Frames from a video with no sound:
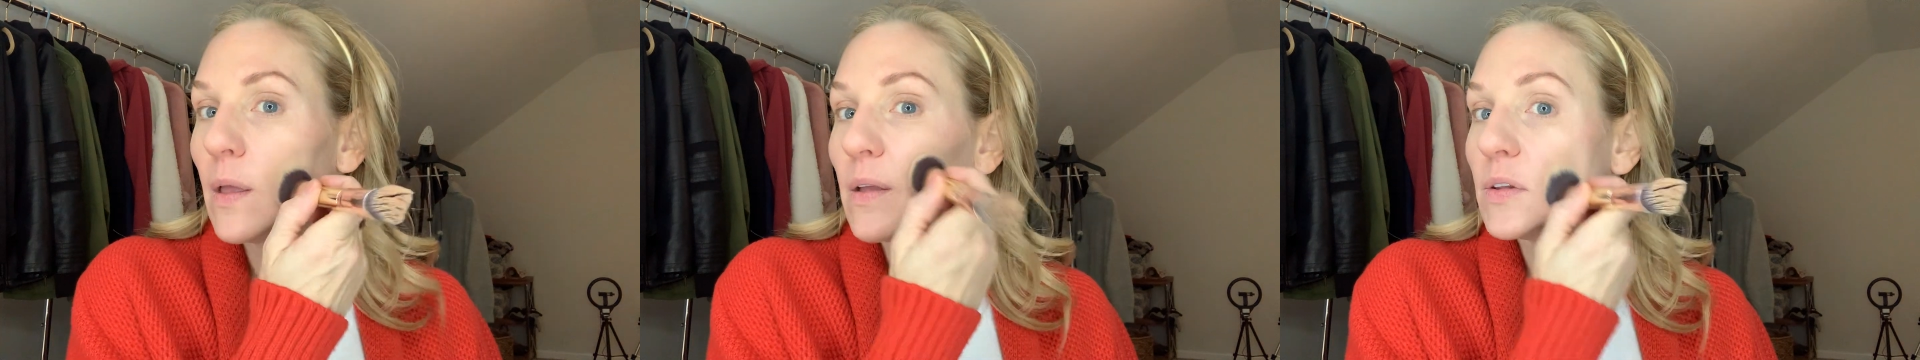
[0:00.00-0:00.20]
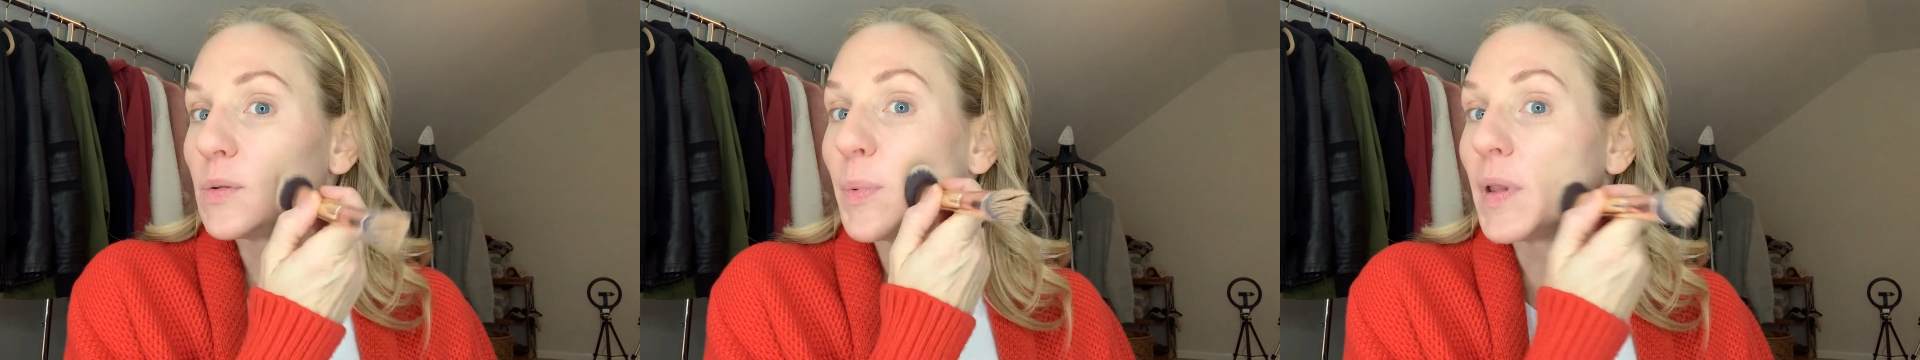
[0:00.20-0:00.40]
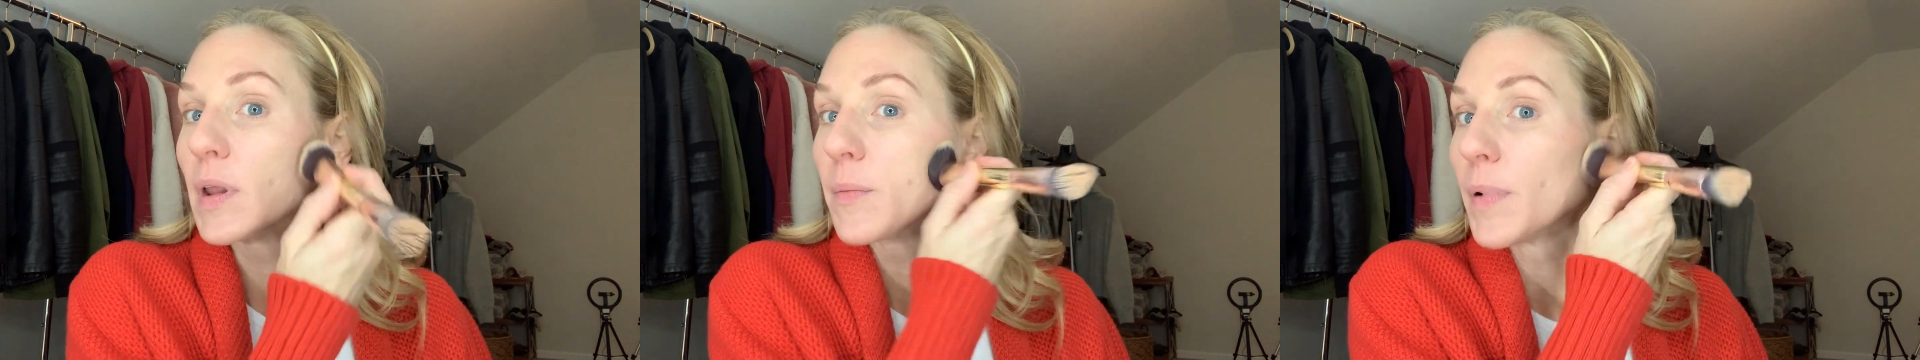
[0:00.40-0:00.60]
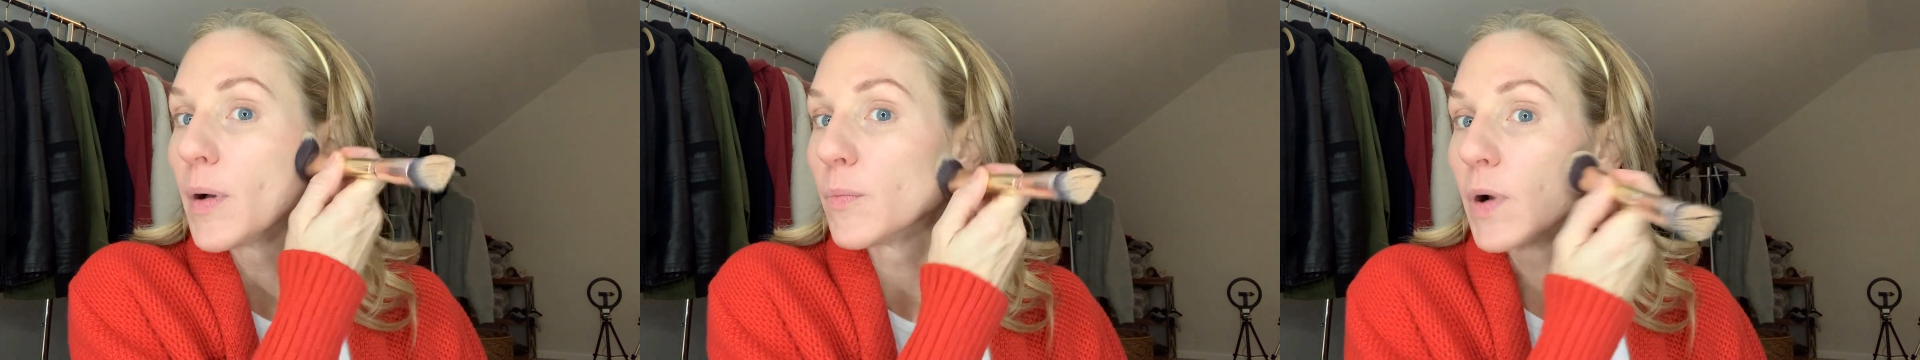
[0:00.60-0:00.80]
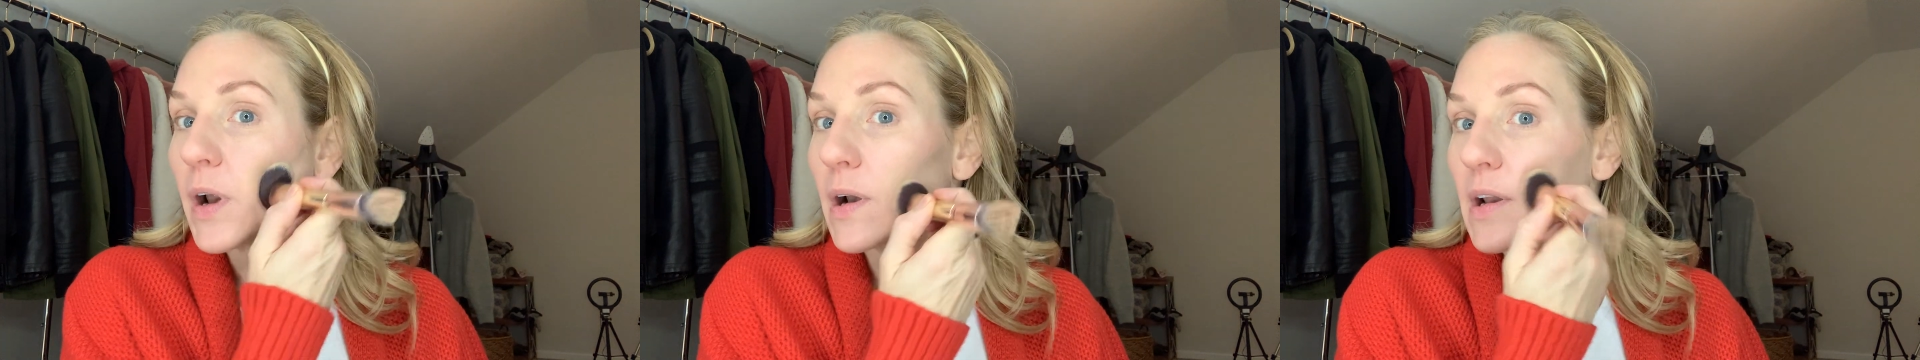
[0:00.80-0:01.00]
Depending upon
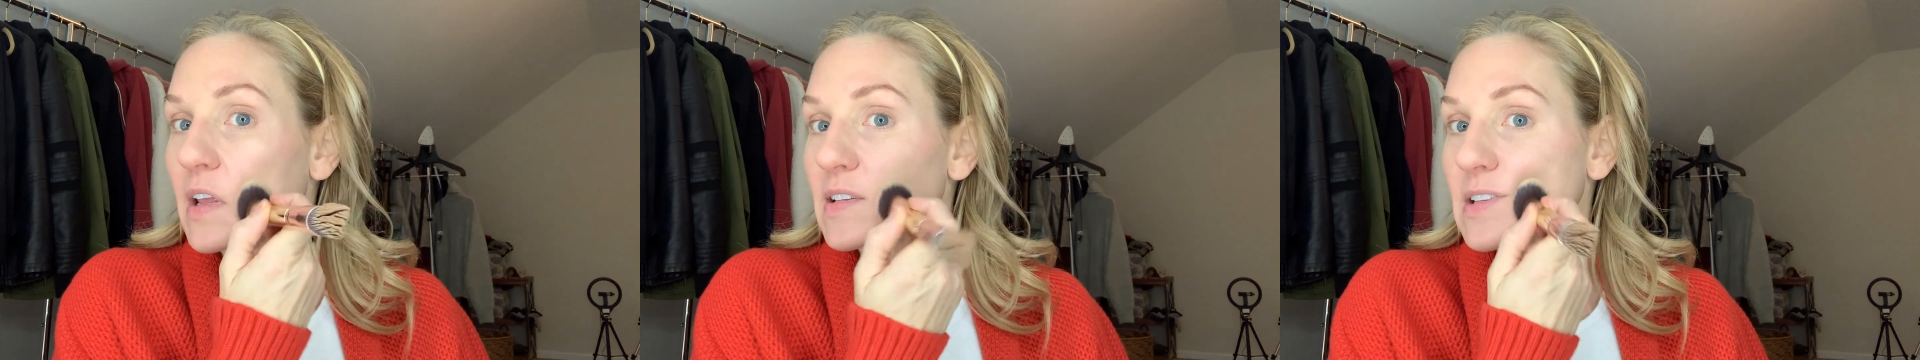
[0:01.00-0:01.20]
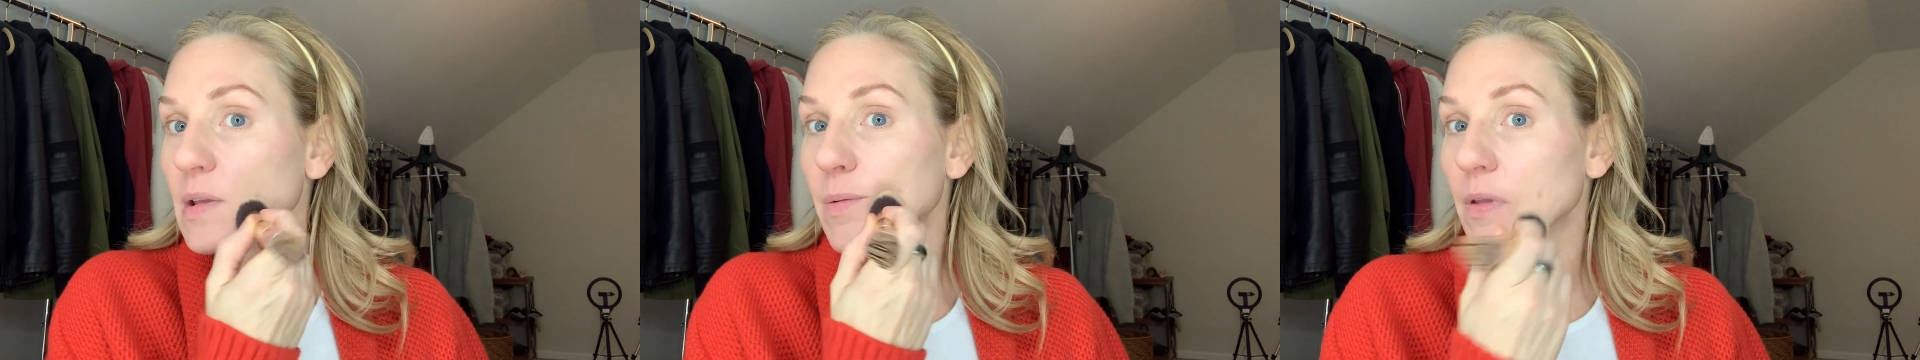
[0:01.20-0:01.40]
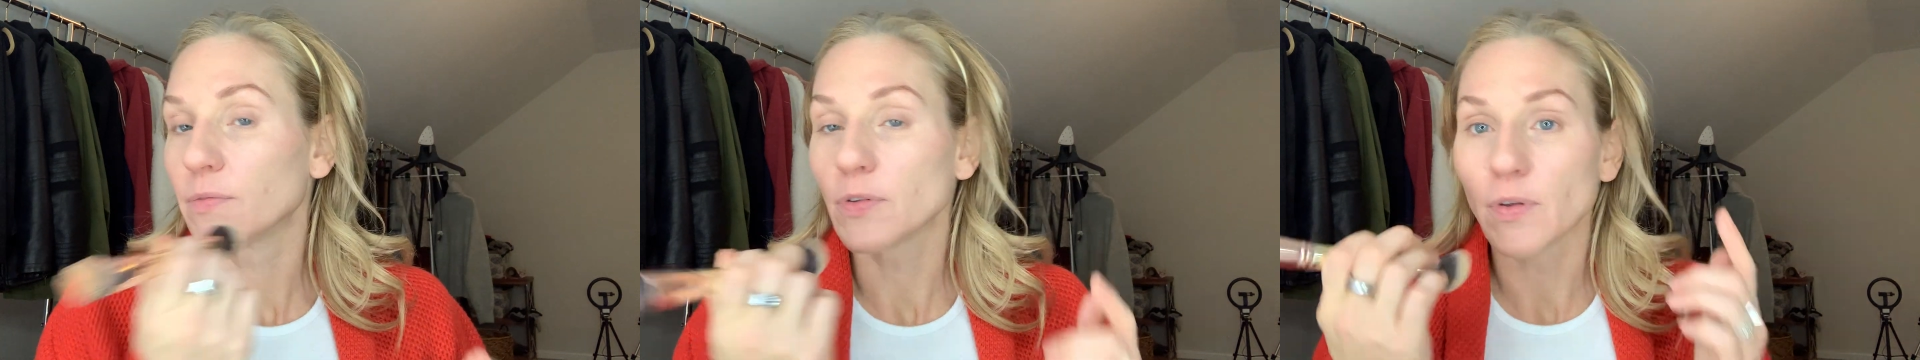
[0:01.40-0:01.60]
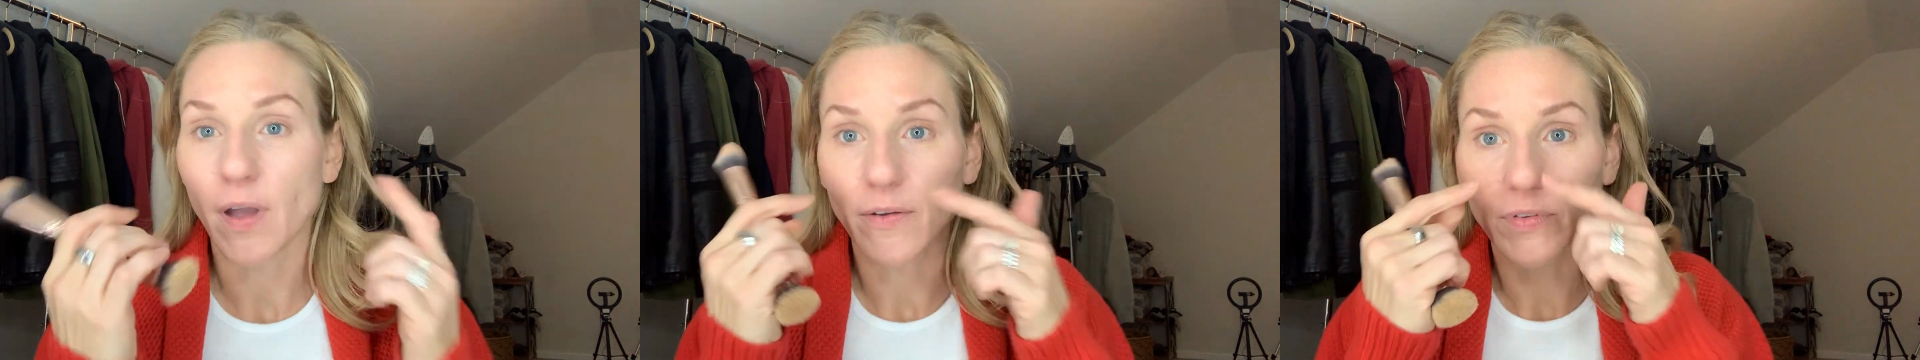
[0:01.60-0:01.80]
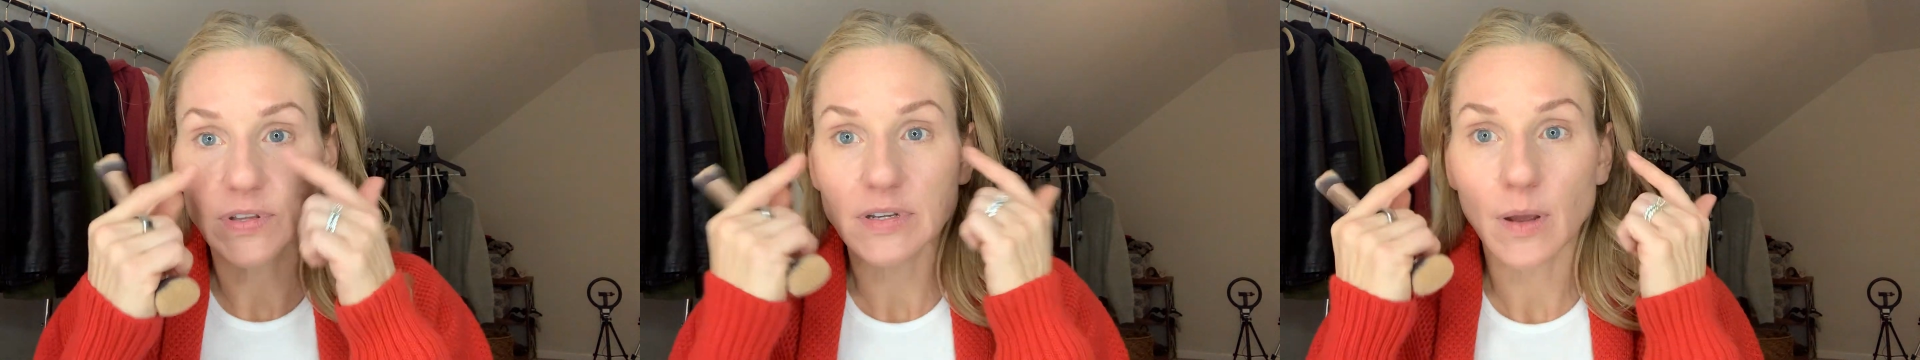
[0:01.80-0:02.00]
where it is. If you
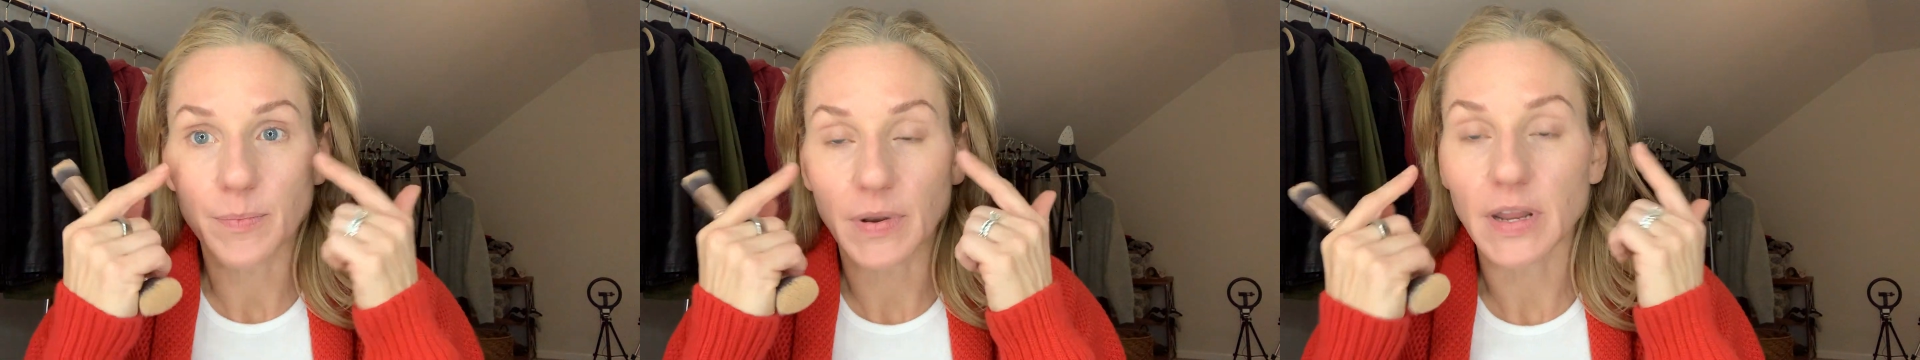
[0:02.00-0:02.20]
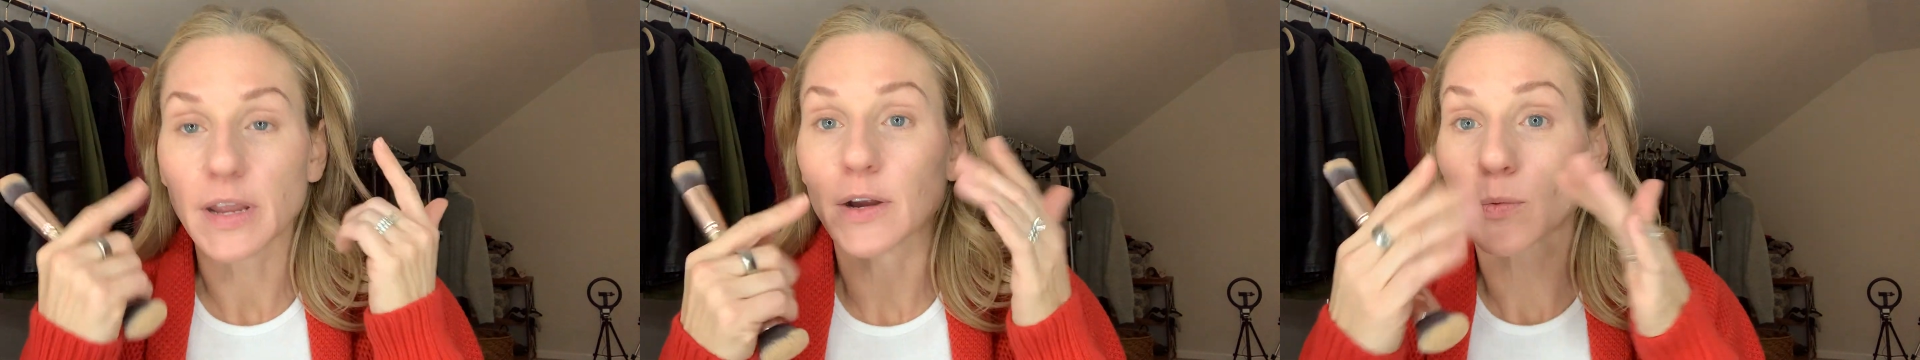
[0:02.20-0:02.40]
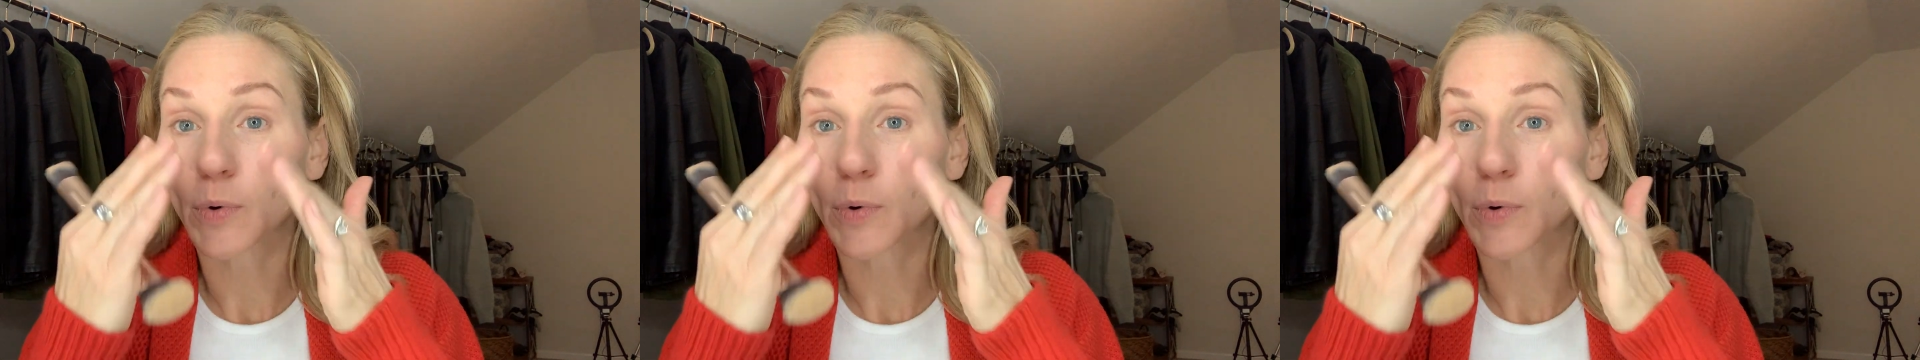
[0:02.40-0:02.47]
have it up in here,